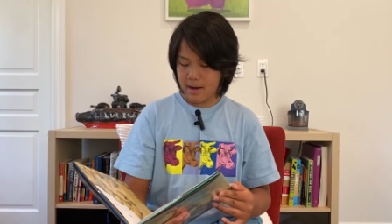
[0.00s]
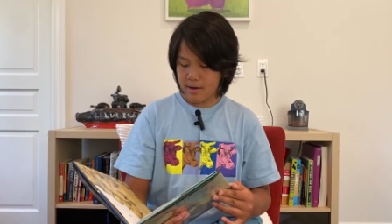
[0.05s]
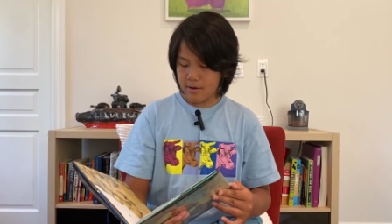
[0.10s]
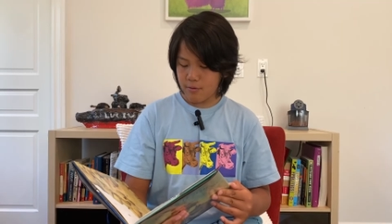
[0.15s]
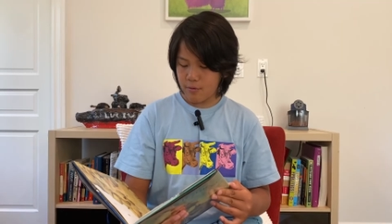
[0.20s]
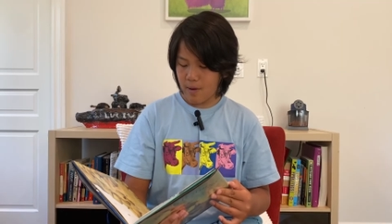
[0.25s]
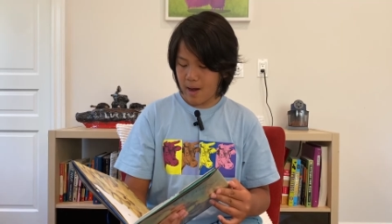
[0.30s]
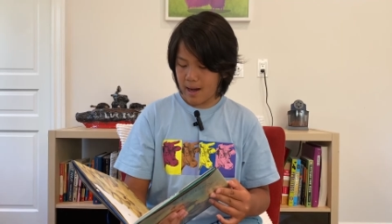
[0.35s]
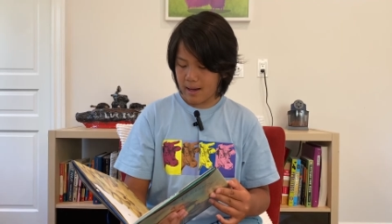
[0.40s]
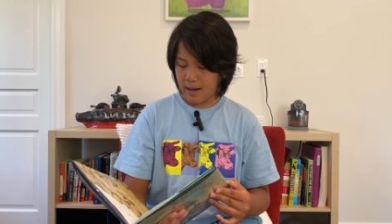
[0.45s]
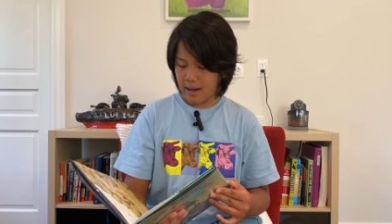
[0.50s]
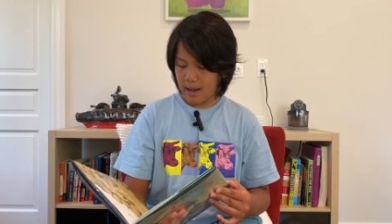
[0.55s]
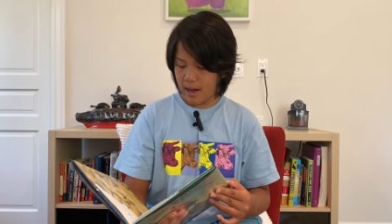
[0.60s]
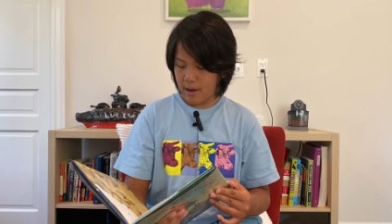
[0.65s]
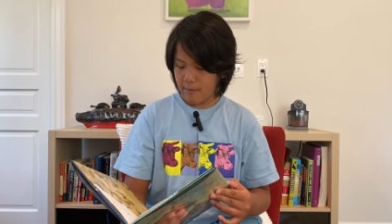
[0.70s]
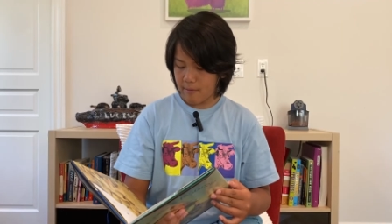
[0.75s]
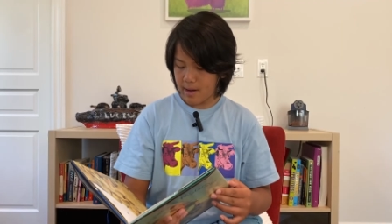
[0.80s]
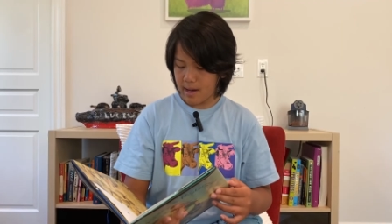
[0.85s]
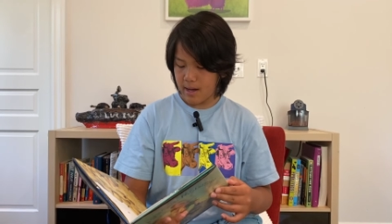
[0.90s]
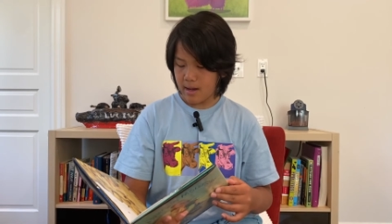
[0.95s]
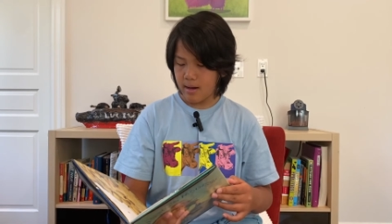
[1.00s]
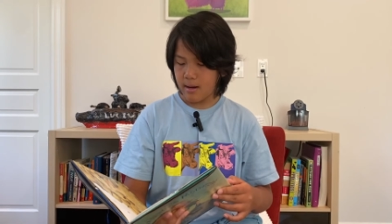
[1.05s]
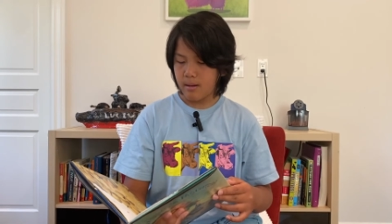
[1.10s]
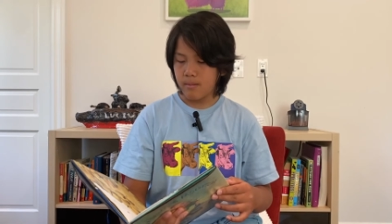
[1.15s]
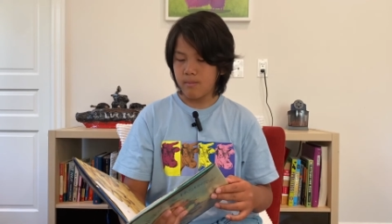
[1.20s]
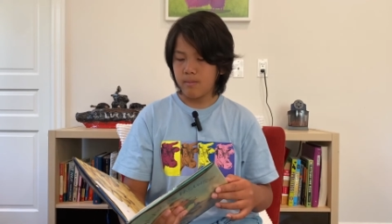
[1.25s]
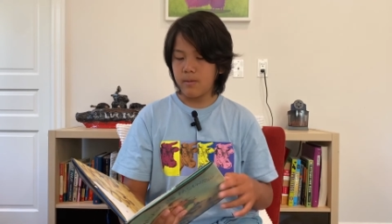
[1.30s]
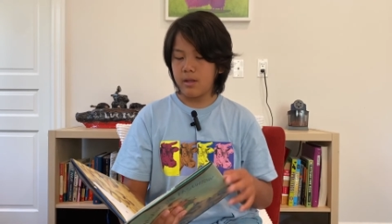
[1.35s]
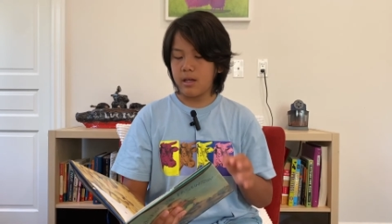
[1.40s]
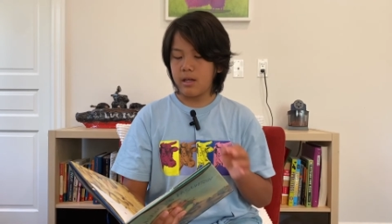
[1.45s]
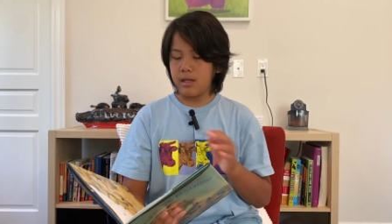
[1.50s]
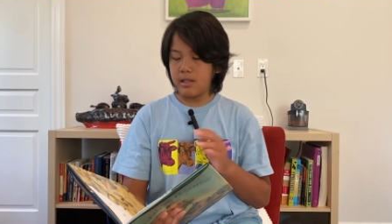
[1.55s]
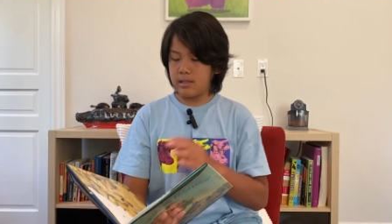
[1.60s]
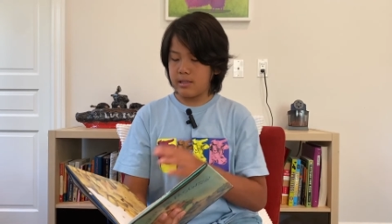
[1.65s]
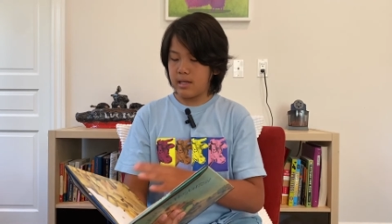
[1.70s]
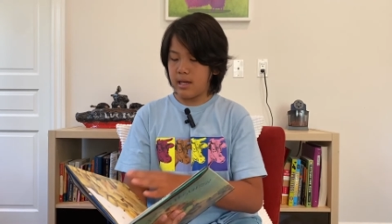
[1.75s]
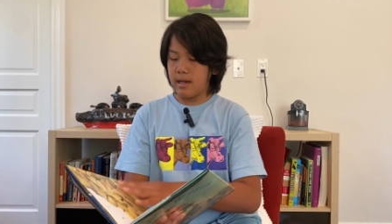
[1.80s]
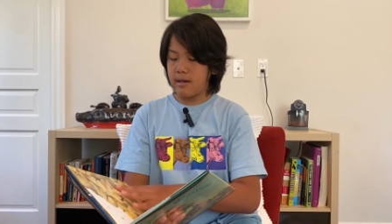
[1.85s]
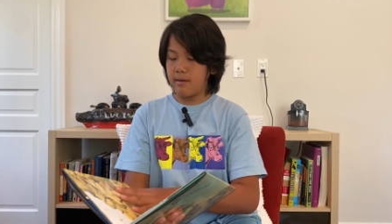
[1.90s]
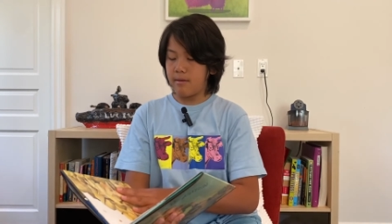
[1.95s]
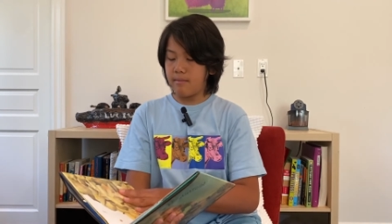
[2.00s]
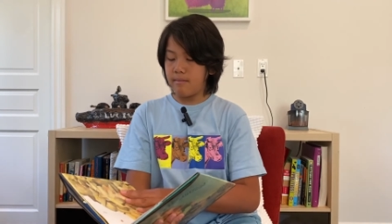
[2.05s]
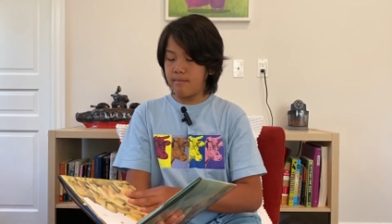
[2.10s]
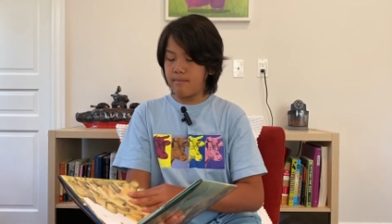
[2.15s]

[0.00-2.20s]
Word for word: on track, Harry," he said.